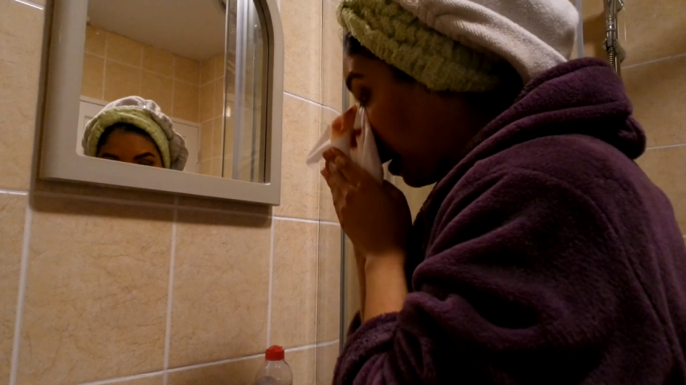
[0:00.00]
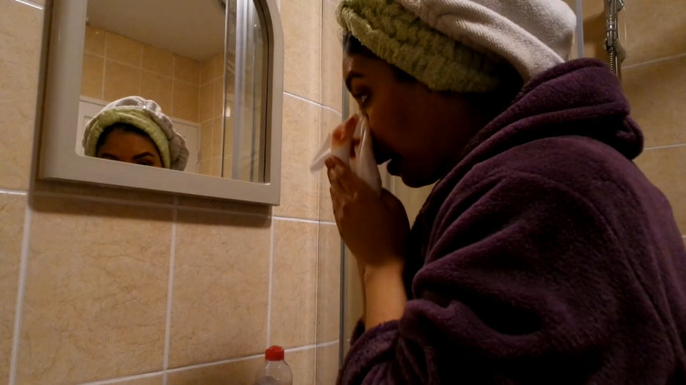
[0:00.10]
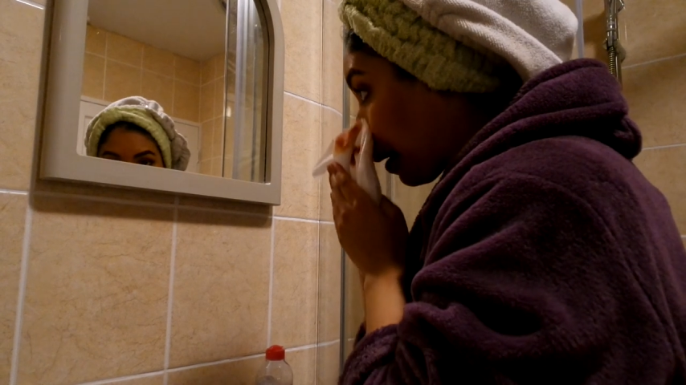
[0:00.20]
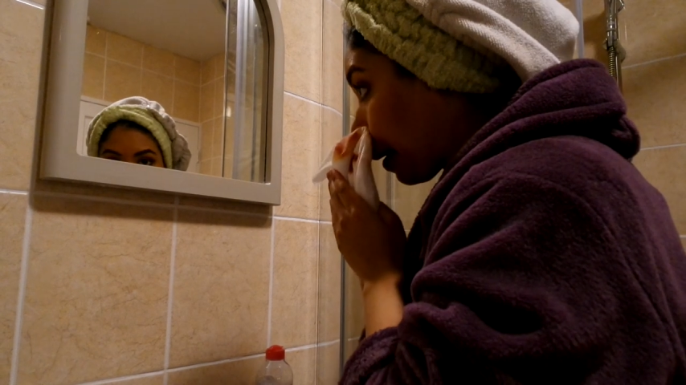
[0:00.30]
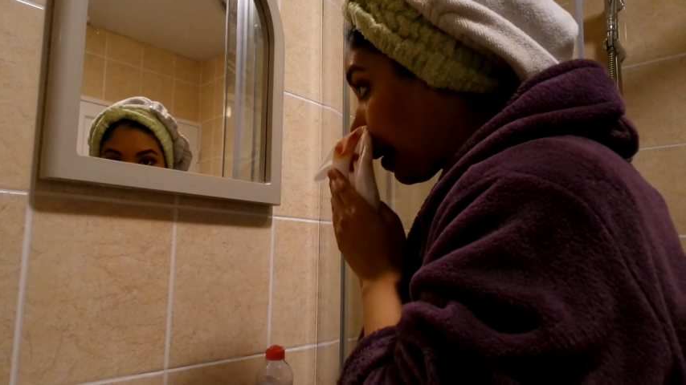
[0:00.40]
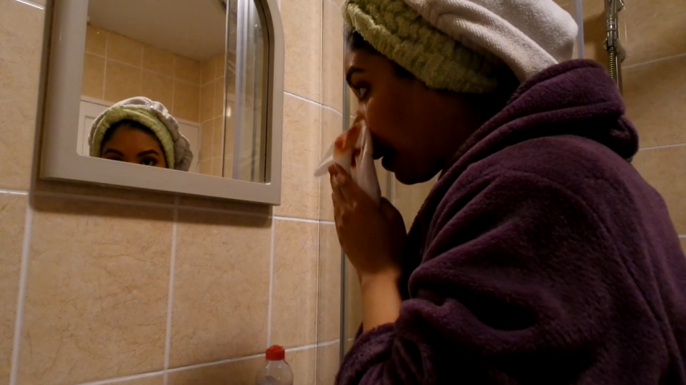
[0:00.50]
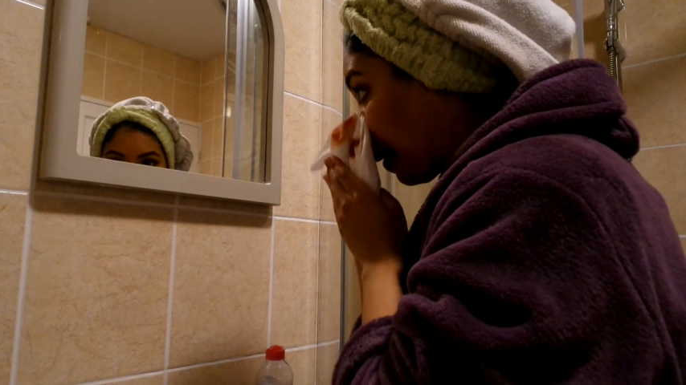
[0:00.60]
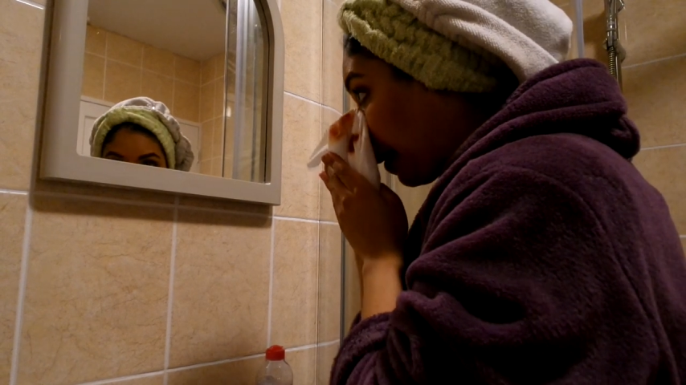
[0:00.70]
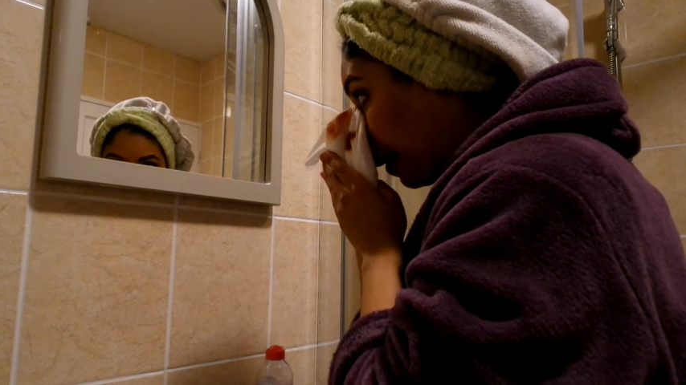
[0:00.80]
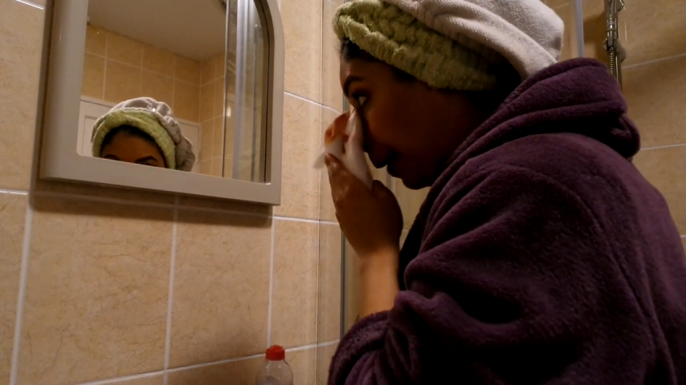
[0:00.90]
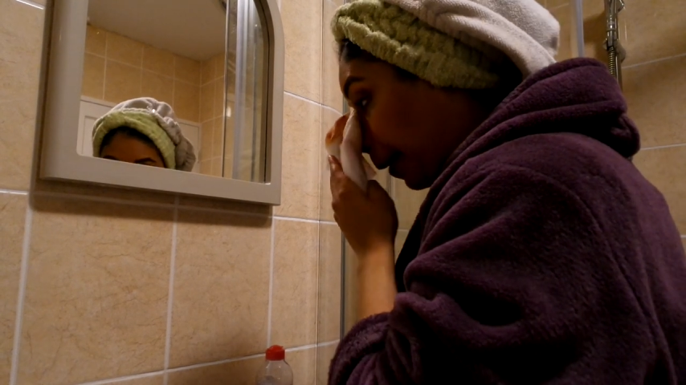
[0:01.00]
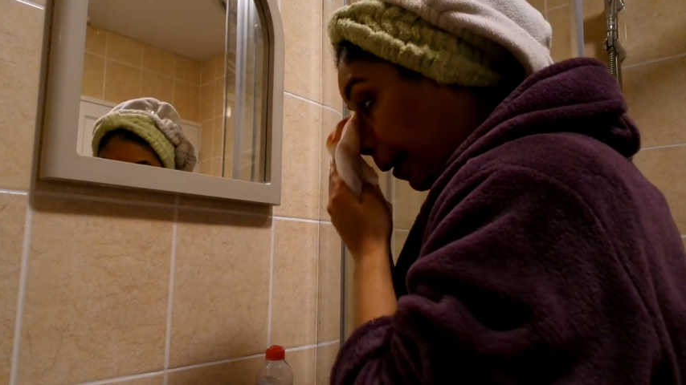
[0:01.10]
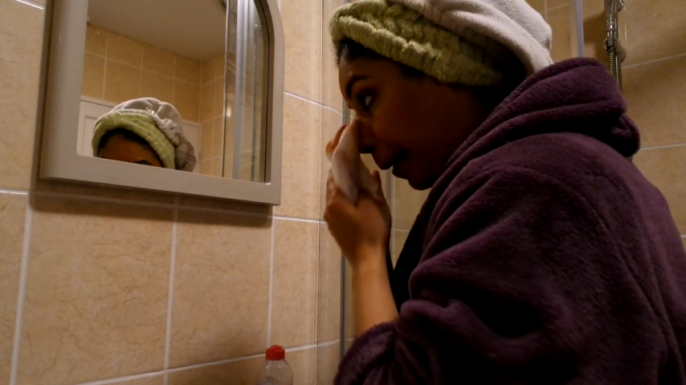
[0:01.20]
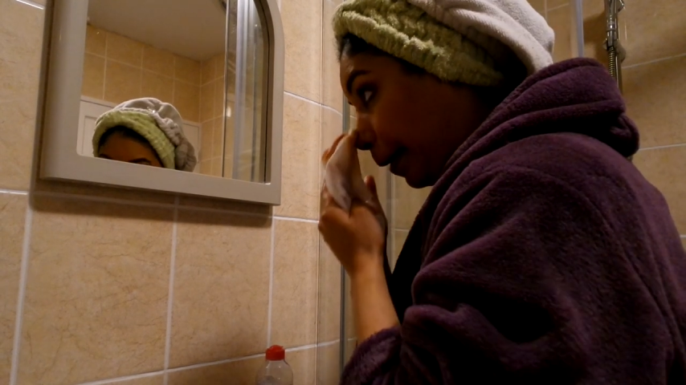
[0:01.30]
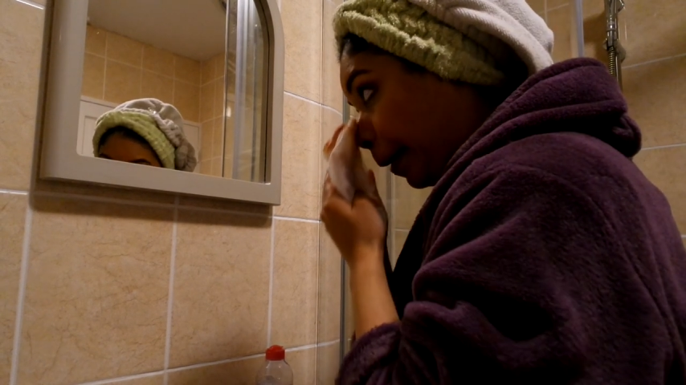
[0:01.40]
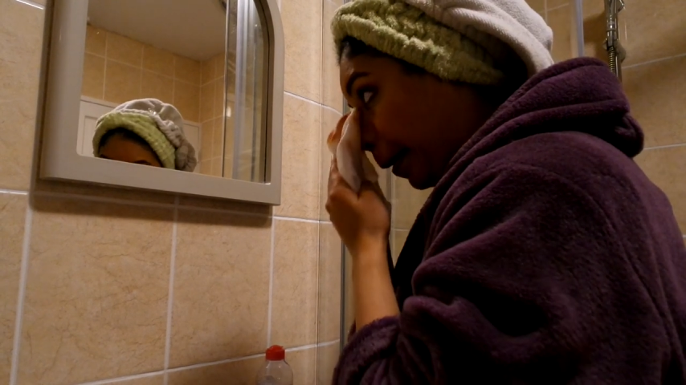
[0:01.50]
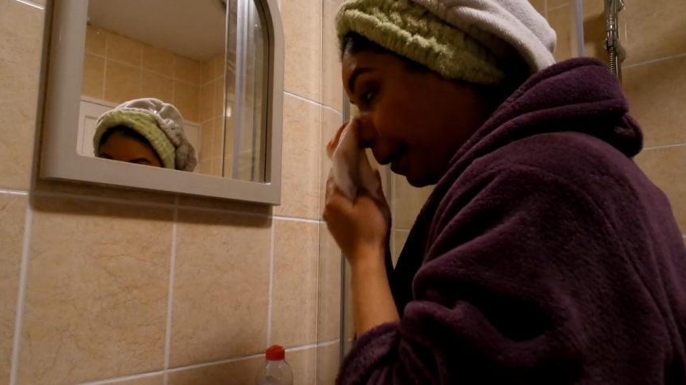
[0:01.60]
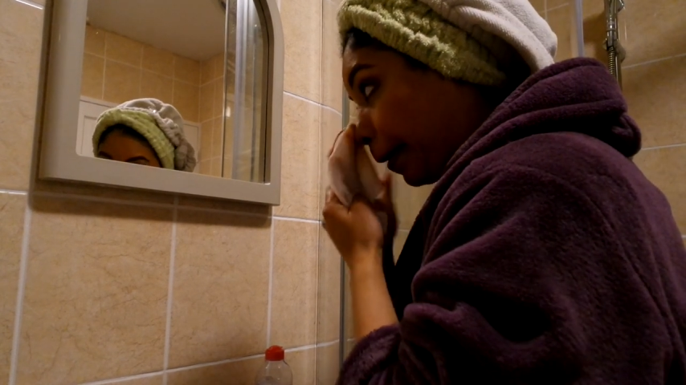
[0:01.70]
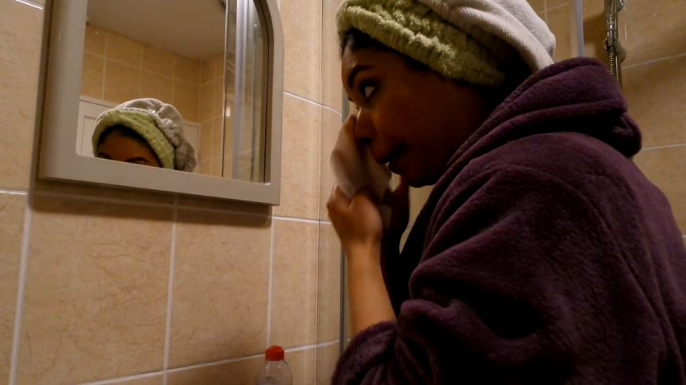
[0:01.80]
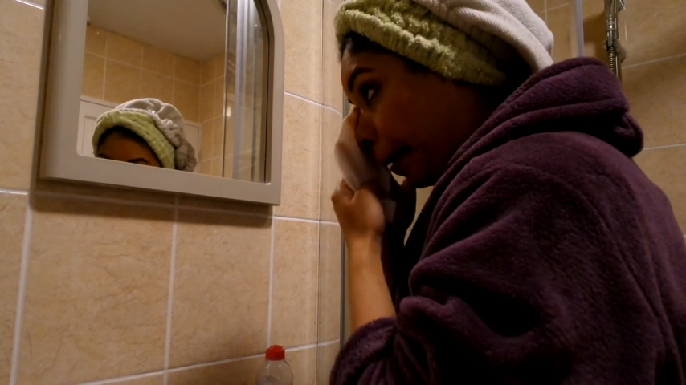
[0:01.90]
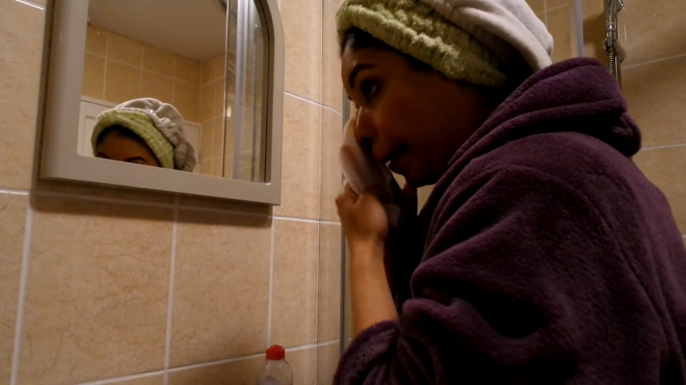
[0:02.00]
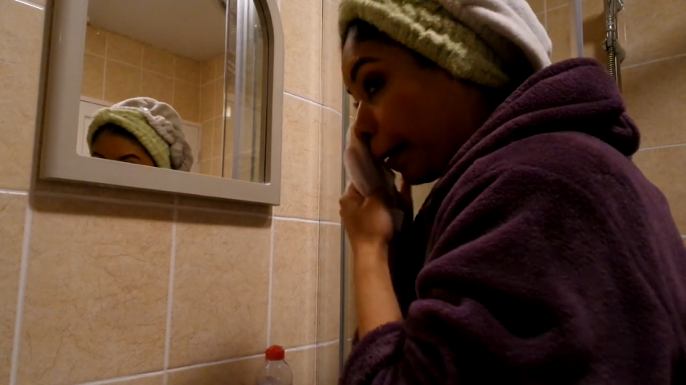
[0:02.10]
take off my makeup after a long day